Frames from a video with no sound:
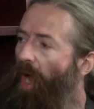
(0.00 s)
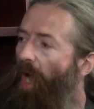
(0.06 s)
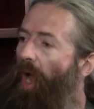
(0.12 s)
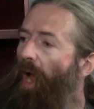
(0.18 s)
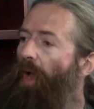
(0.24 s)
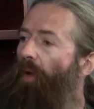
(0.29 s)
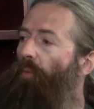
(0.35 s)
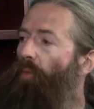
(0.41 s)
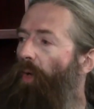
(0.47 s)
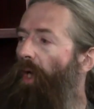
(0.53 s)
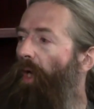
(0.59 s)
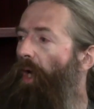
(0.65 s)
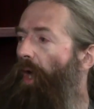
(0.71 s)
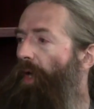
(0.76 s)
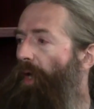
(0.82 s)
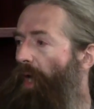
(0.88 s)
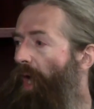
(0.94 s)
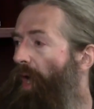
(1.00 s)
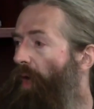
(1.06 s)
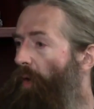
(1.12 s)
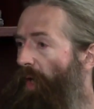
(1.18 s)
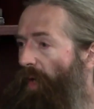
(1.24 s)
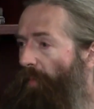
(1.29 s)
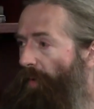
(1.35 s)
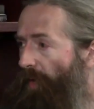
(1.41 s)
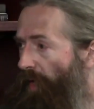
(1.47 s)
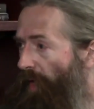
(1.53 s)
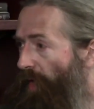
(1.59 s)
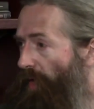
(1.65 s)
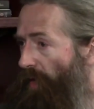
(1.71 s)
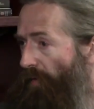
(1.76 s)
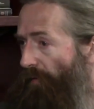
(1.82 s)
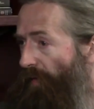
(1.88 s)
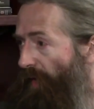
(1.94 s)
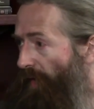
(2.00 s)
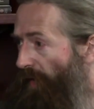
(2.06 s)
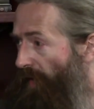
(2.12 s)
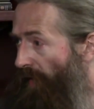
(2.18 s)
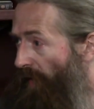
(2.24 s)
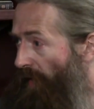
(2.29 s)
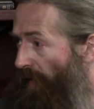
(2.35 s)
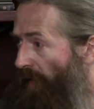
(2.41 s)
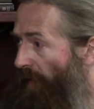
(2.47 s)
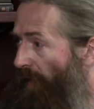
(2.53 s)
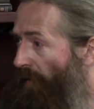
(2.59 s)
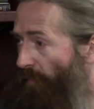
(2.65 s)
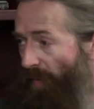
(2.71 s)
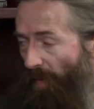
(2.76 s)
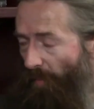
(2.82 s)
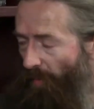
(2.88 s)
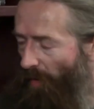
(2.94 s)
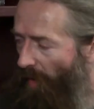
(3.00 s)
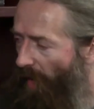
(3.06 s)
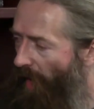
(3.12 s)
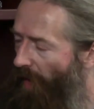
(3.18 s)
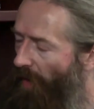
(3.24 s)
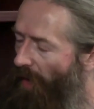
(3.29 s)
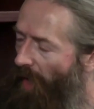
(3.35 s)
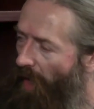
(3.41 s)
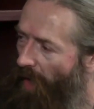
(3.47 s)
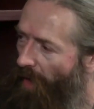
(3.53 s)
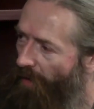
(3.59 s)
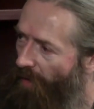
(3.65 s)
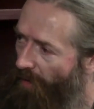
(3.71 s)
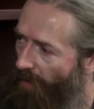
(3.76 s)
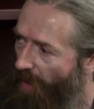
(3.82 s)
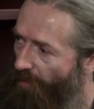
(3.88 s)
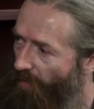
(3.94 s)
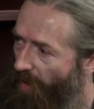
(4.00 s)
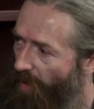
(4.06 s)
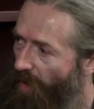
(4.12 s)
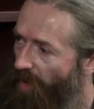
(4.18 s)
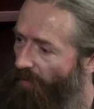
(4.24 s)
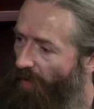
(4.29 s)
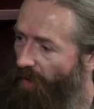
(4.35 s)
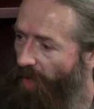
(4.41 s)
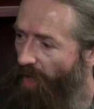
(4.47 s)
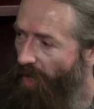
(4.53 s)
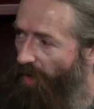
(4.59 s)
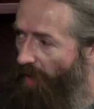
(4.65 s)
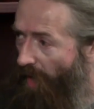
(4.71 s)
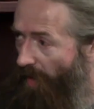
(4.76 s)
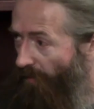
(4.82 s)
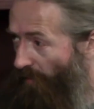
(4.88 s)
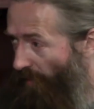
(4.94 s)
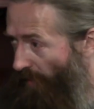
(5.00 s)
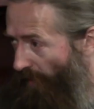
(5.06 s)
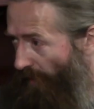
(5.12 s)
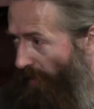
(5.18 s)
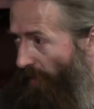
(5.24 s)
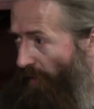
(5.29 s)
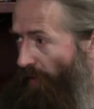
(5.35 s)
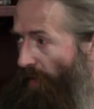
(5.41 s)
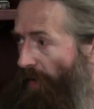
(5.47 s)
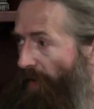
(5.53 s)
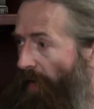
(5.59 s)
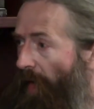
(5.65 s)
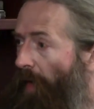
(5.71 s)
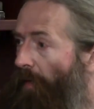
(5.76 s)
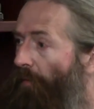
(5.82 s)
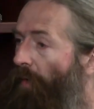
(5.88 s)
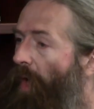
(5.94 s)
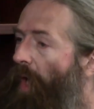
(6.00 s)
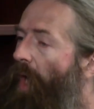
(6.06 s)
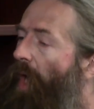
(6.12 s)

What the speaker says: And we are now in a position of succeeding, people like us at Sense Research Foundation and of course you yourself,